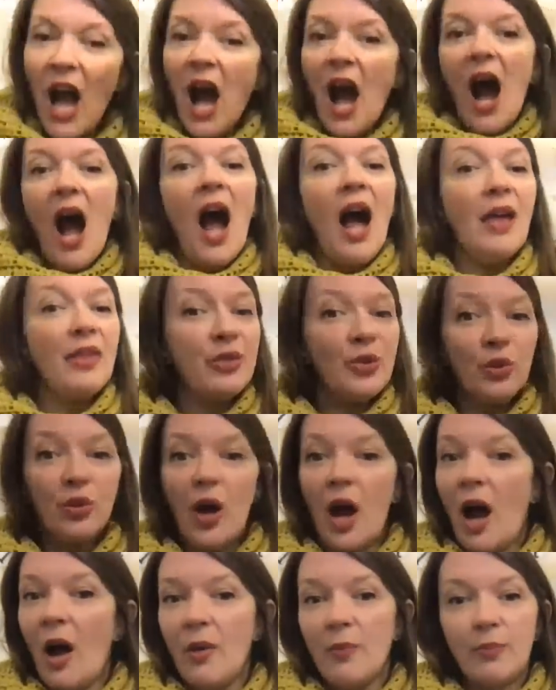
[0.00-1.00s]
I thought,
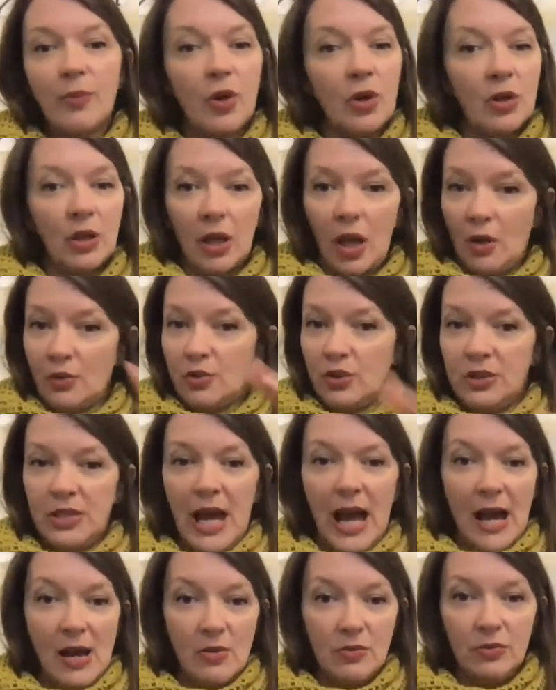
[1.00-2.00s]
I'm going to go to
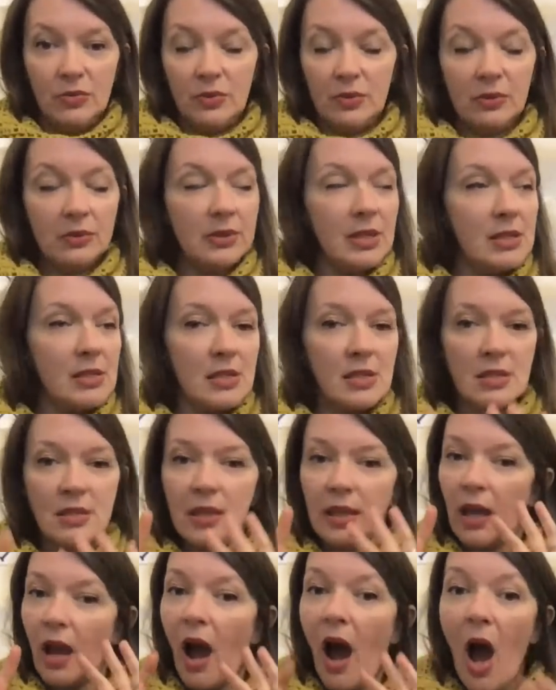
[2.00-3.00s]
town. This is
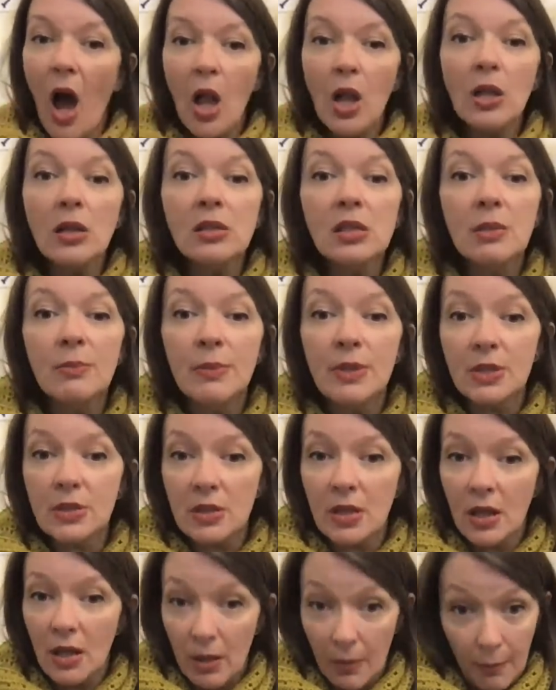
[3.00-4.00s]
the ultimate
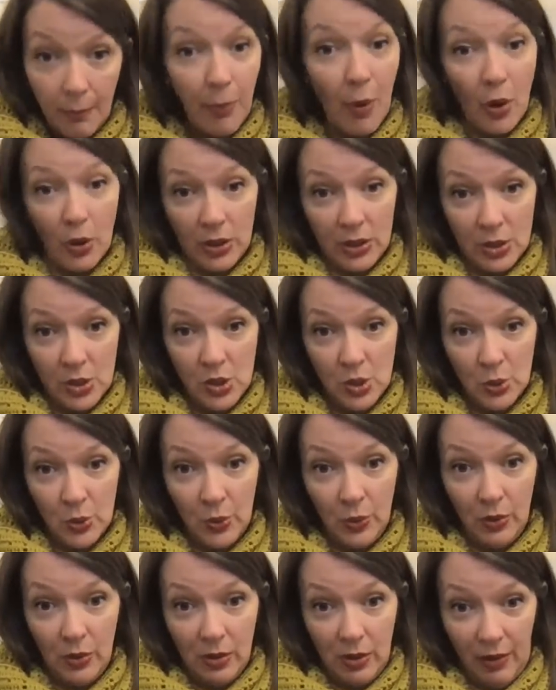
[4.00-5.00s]
pocket
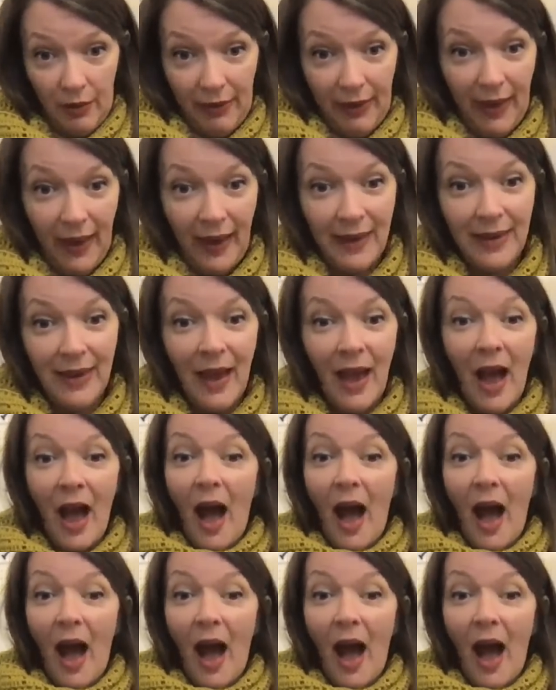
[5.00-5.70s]
shawl, okay?